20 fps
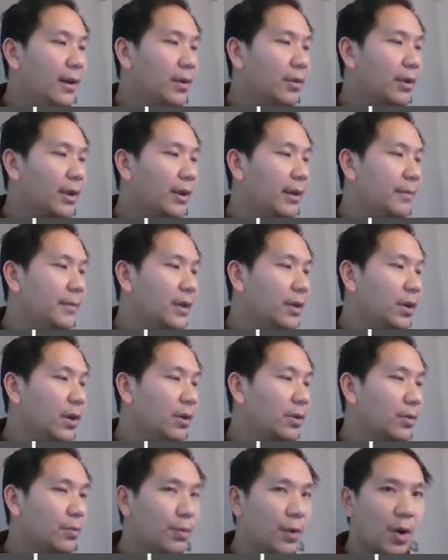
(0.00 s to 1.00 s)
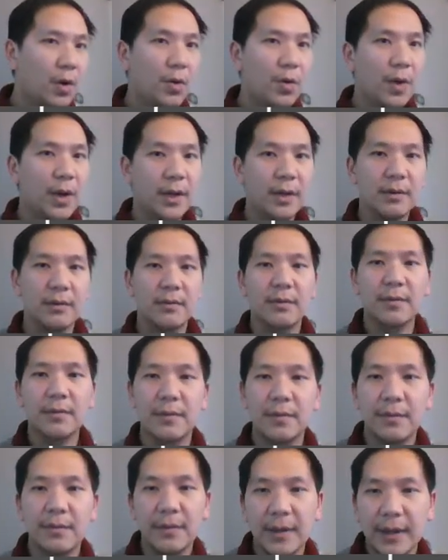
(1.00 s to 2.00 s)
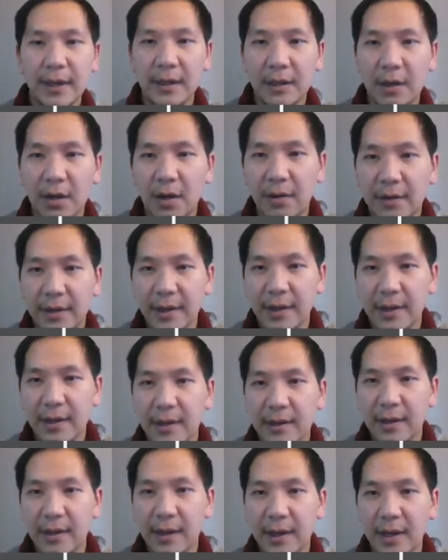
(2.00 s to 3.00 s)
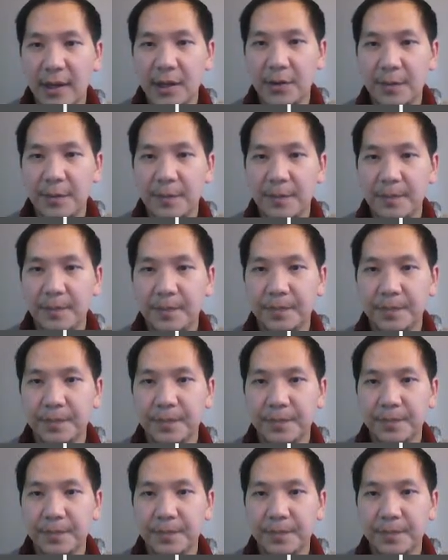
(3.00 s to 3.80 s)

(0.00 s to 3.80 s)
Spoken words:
Okay, let me call the roll and we can call it a day. Thank you.